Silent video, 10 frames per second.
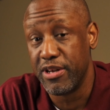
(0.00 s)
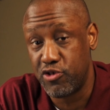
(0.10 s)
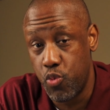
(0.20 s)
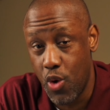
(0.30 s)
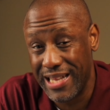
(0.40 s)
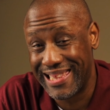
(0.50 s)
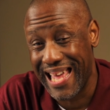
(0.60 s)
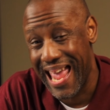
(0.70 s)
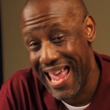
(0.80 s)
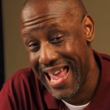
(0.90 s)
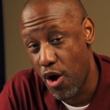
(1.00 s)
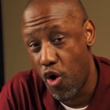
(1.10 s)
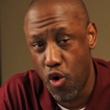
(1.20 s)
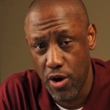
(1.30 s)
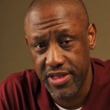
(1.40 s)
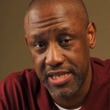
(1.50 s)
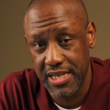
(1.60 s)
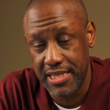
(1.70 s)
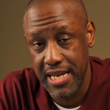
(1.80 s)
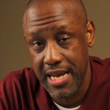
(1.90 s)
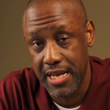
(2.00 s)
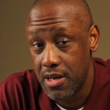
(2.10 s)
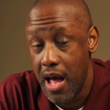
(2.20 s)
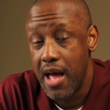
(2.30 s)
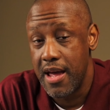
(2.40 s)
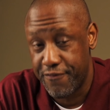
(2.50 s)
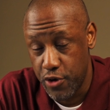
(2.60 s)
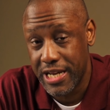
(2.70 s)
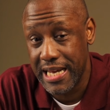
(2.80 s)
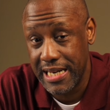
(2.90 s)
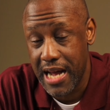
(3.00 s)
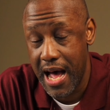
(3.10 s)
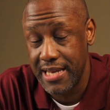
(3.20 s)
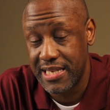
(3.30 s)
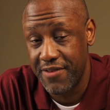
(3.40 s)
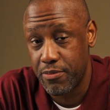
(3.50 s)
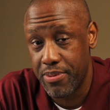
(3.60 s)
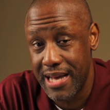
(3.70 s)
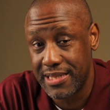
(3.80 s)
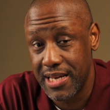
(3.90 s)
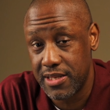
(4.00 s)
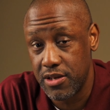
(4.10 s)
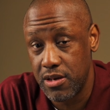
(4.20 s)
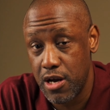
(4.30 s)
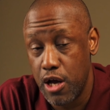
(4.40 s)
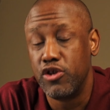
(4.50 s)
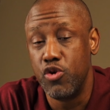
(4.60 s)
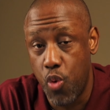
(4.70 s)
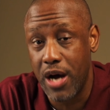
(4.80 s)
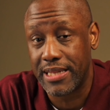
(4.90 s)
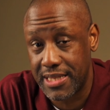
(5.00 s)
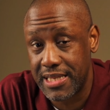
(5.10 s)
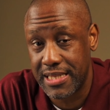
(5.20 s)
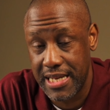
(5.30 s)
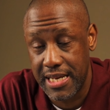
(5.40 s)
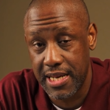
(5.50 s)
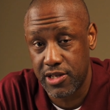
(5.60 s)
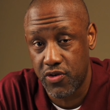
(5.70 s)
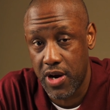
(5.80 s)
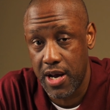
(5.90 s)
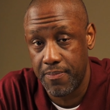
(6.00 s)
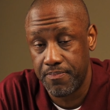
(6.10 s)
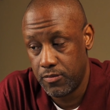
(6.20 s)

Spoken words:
But you want the 8 or the 16. If you're getting the i7 processor, you want the 16 gigs of RAM.